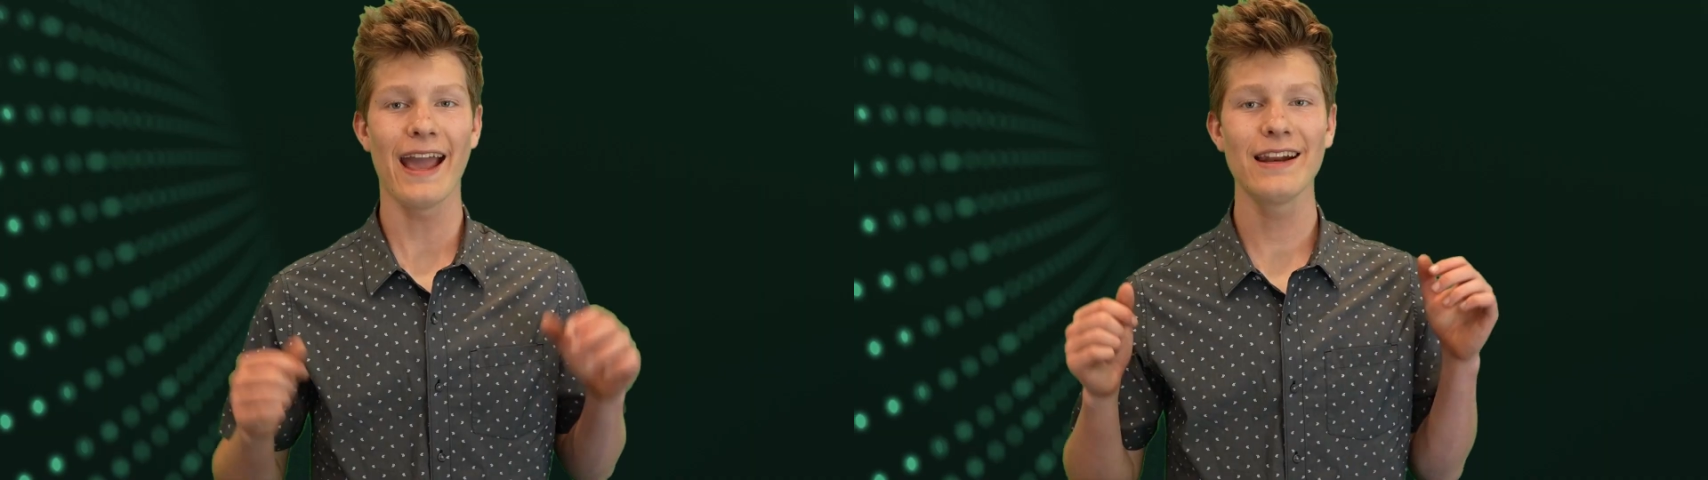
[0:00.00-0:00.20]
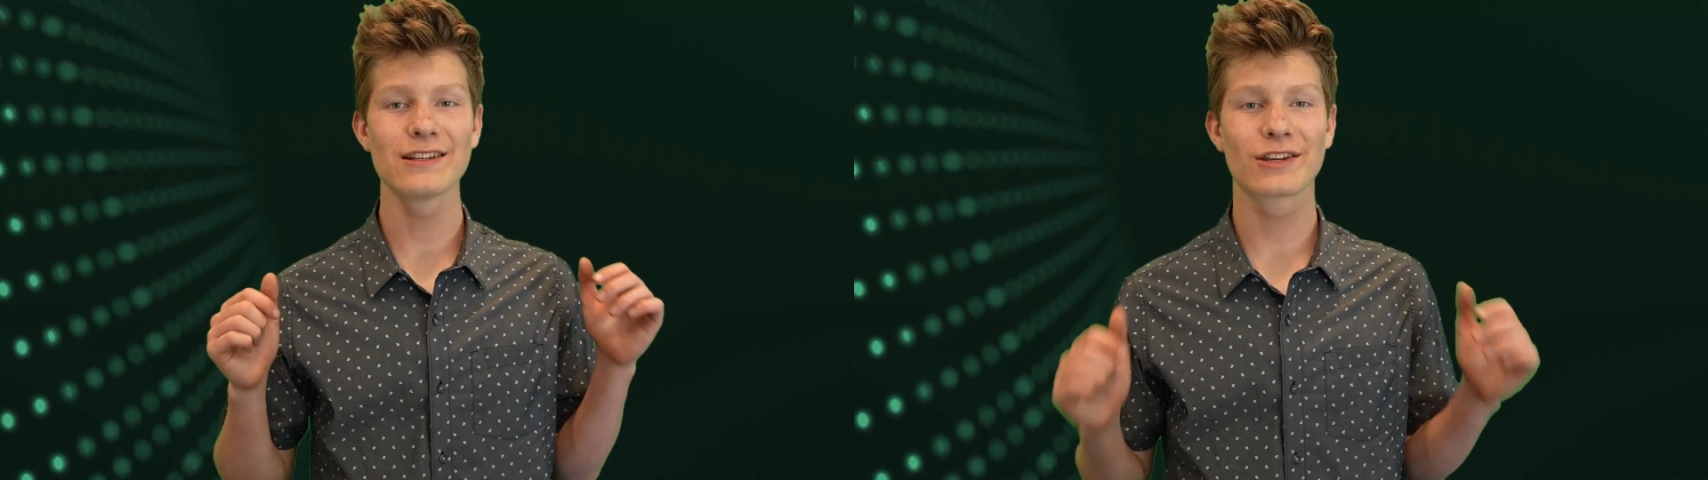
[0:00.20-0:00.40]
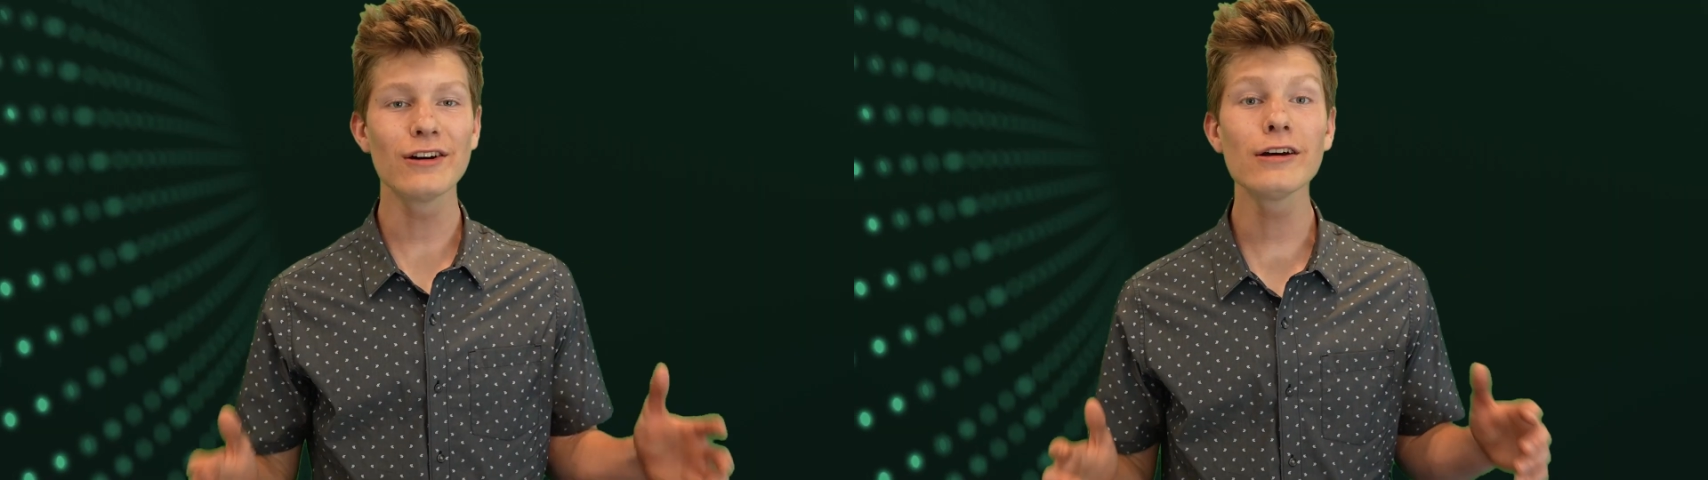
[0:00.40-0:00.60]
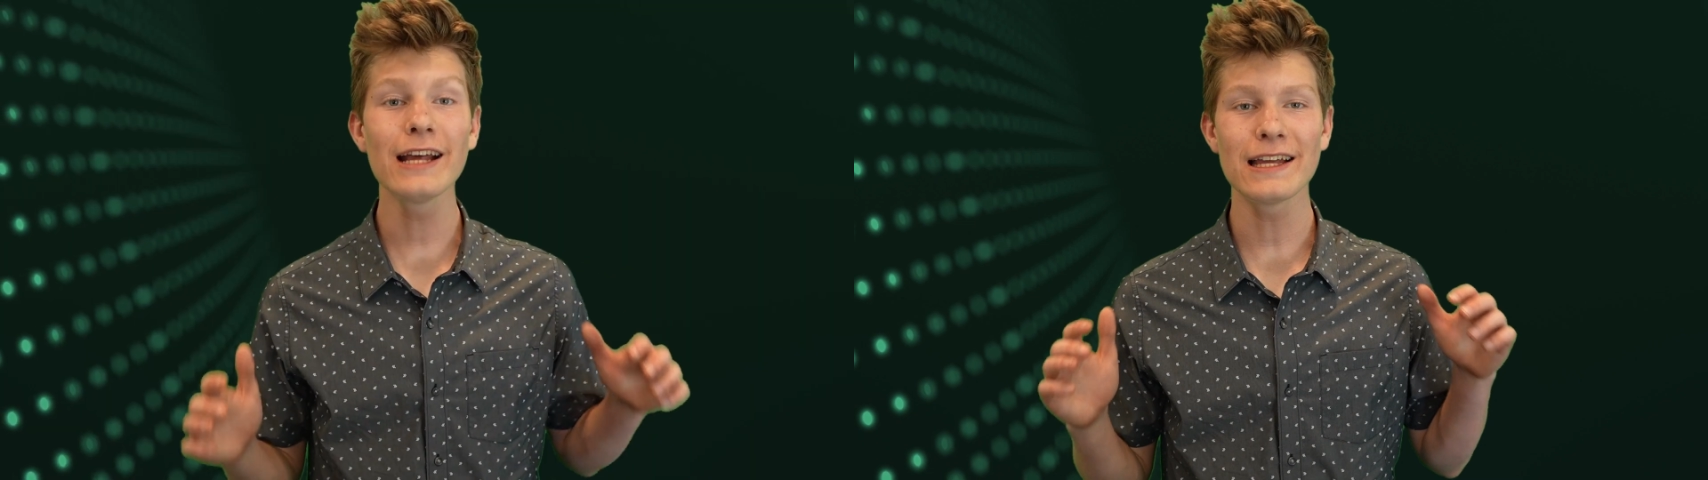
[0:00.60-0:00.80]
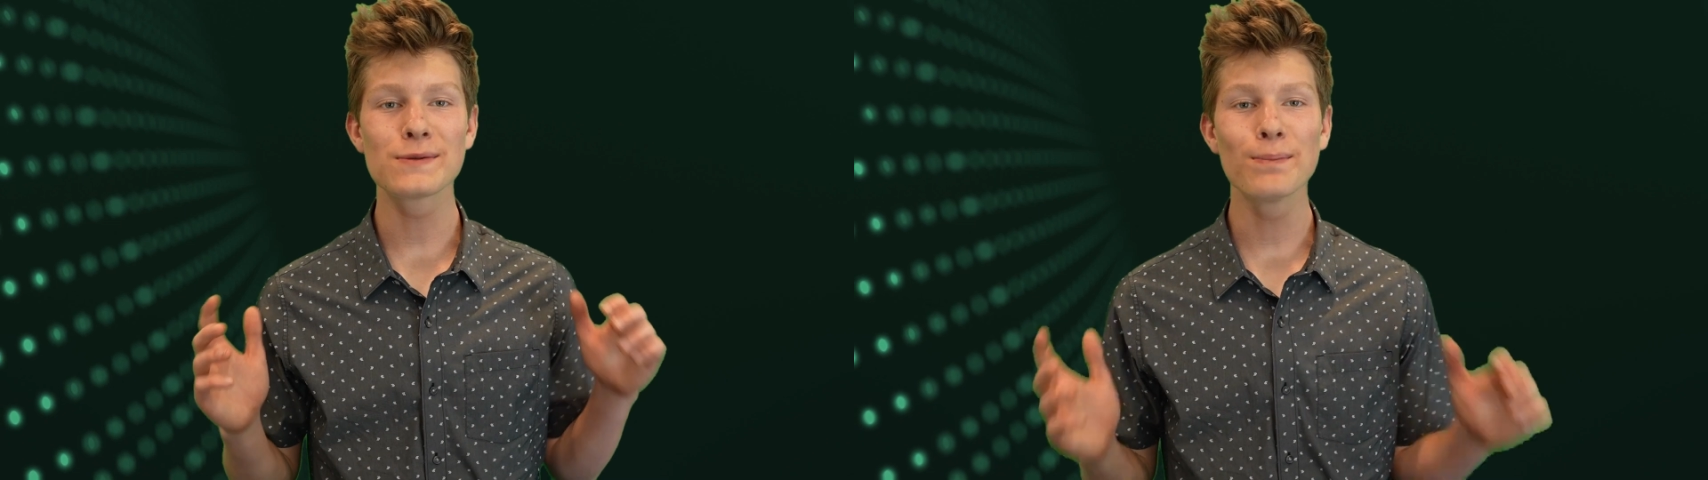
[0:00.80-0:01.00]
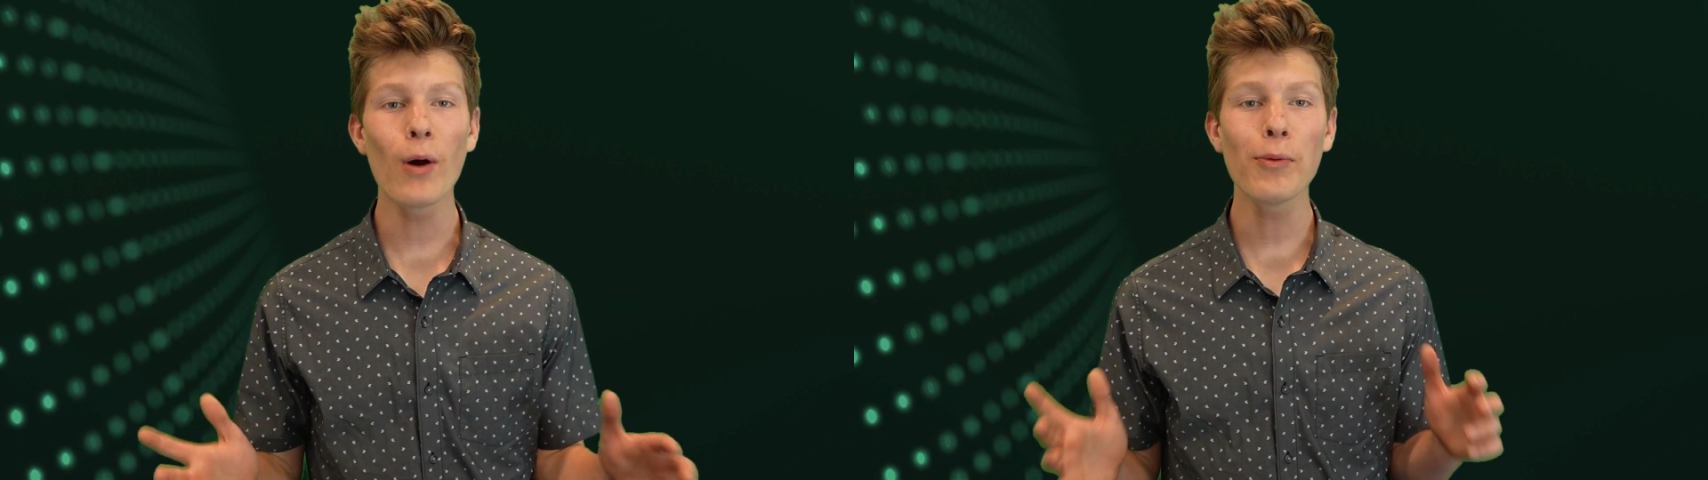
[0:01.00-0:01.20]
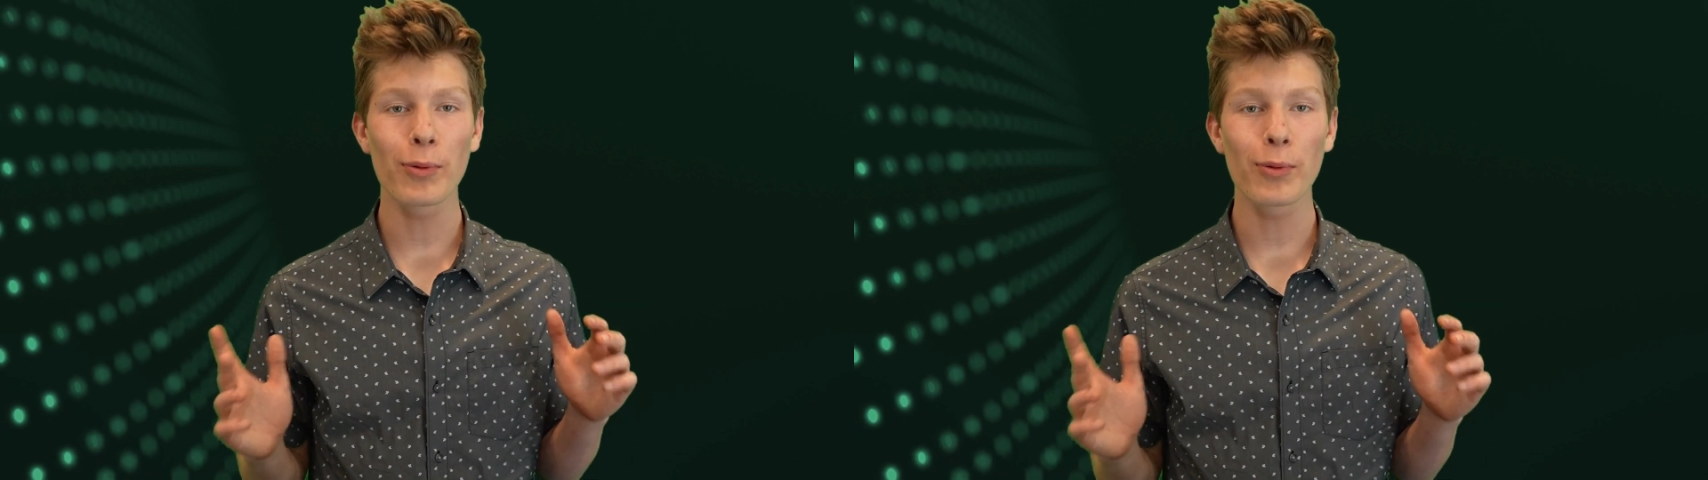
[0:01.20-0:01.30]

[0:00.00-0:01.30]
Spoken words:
And as good as mobile